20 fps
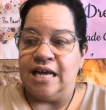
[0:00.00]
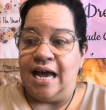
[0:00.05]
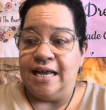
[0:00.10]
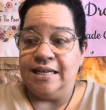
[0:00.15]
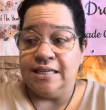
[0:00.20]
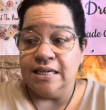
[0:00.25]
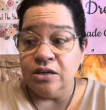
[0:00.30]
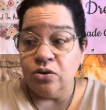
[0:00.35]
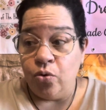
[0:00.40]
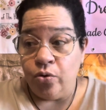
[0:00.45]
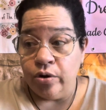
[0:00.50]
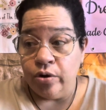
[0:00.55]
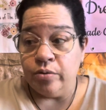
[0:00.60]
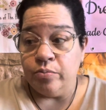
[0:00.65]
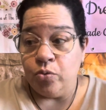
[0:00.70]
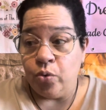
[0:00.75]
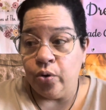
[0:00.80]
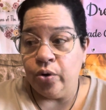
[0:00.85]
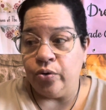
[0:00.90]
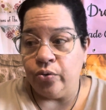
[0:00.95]
I did order
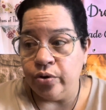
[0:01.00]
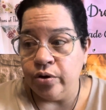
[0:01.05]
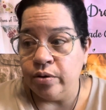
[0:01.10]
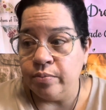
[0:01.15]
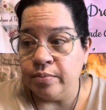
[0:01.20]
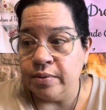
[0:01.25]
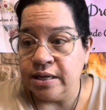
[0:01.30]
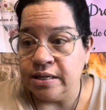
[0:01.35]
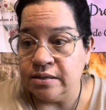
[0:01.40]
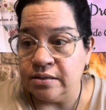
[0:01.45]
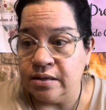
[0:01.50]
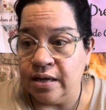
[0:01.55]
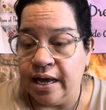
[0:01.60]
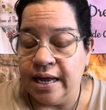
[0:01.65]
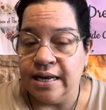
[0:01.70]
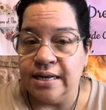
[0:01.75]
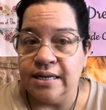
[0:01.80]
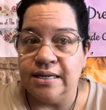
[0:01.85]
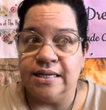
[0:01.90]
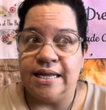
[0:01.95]
more ornament
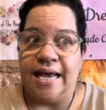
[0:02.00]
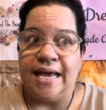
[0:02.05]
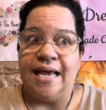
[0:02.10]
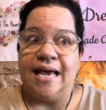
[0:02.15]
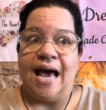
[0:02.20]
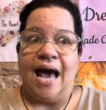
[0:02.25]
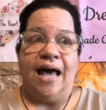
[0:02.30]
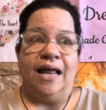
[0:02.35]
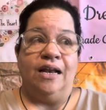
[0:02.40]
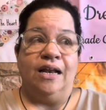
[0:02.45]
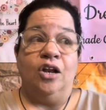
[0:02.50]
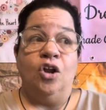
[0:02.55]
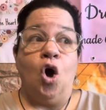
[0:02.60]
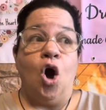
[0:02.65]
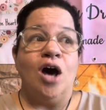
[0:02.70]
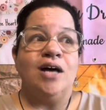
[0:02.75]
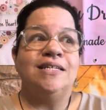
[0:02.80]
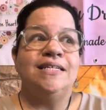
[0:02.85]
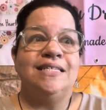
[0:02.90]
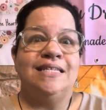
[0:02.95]
and they got
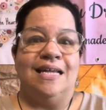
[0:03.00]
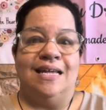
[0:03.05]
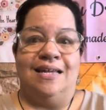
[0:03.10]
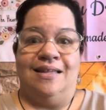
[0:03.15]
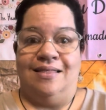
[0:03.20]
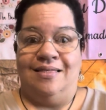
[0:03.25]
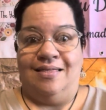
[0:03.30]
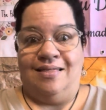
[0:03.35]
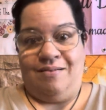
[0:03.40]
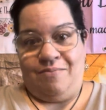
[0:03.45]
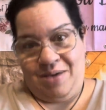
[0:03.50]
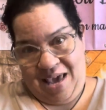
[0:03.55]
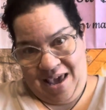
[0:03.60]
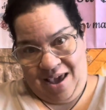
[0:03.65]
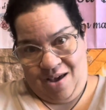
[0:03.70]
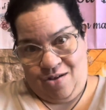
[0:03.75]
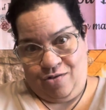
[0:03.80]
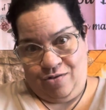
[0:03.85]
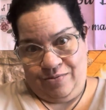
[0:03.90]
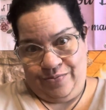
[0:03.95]
lost in the mail.